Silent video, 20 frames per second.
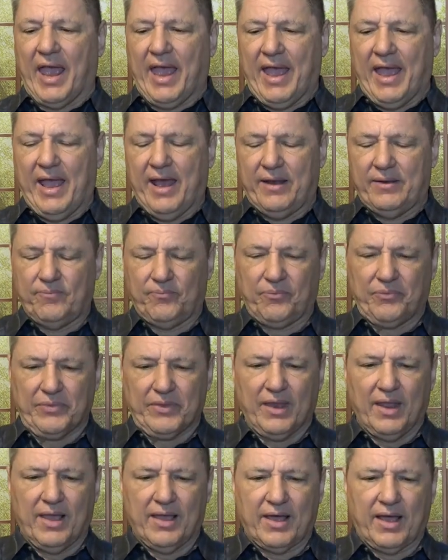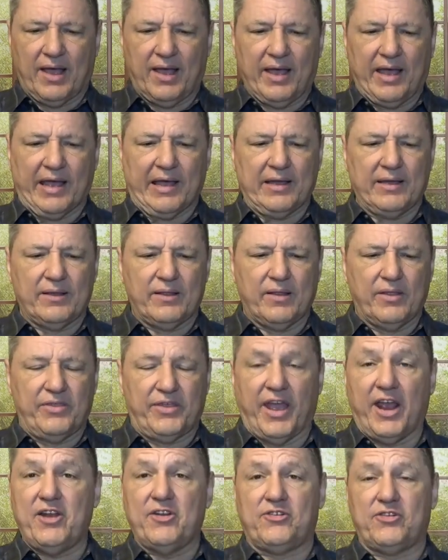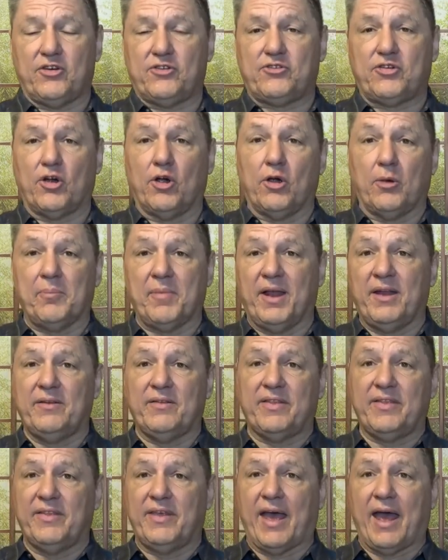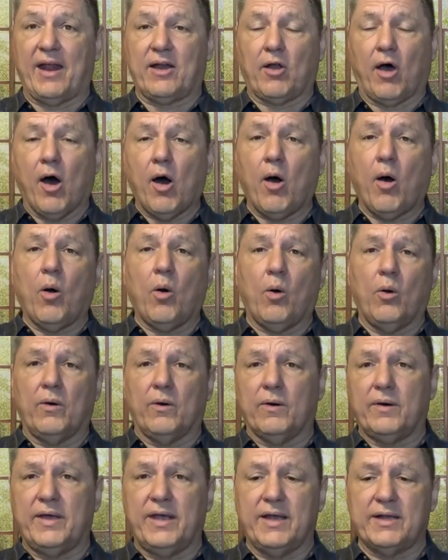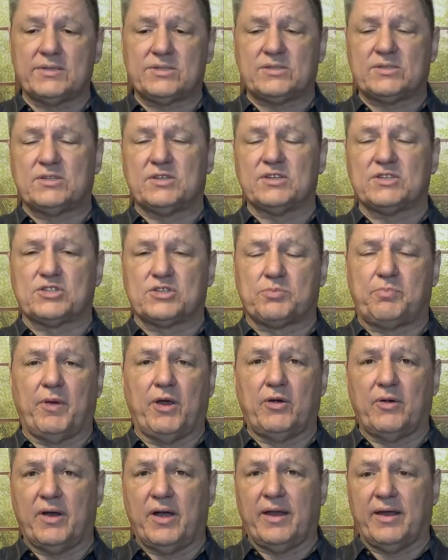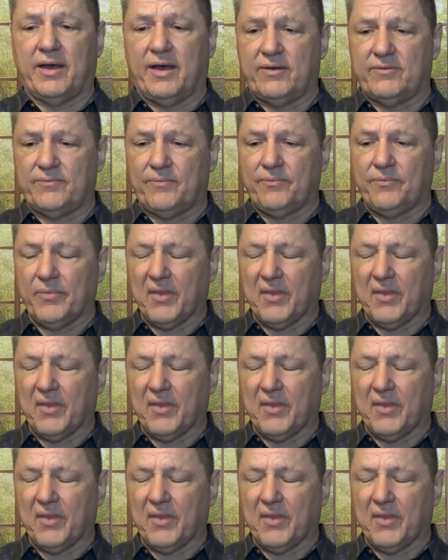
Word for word: and uh, they determined that, oh, it's the spirit of